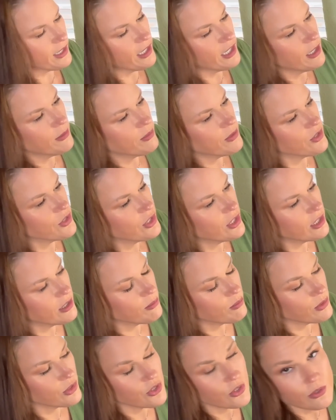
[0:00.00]
happened
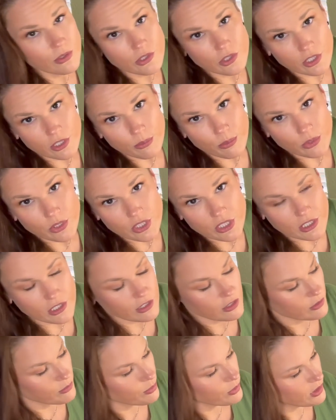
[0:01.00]
yet, but you're in that
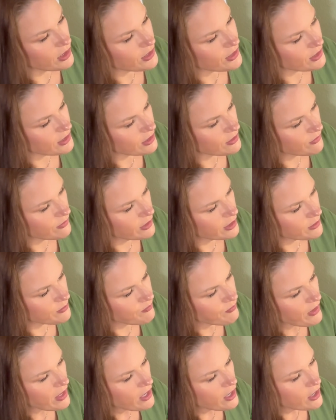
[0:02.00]
particular process. Freedom,
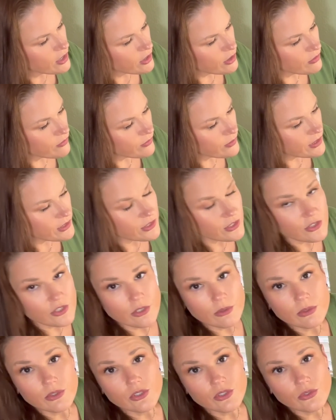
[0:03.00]
you're free to do
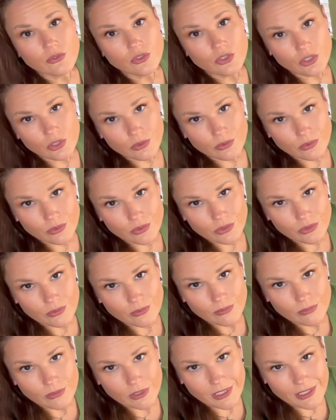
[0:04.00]
what you choose.
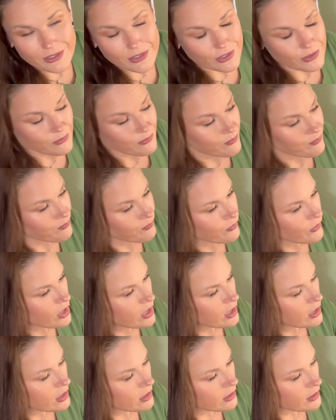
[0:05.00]
Yes,
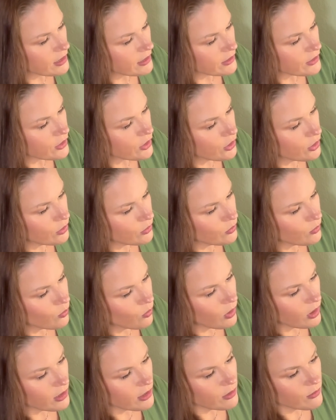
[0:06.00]
let go.
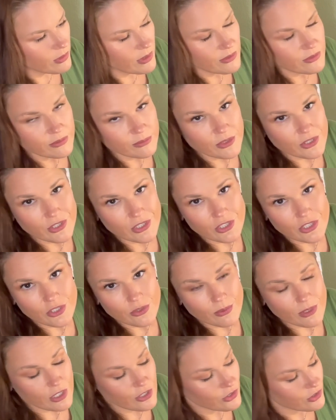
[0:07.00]
Walk away from a
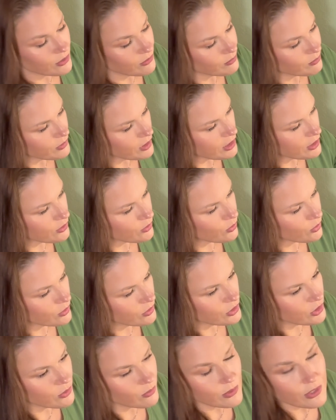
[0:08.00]
situation in order
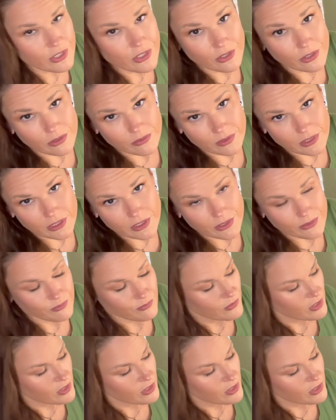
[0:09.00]
to resolve it.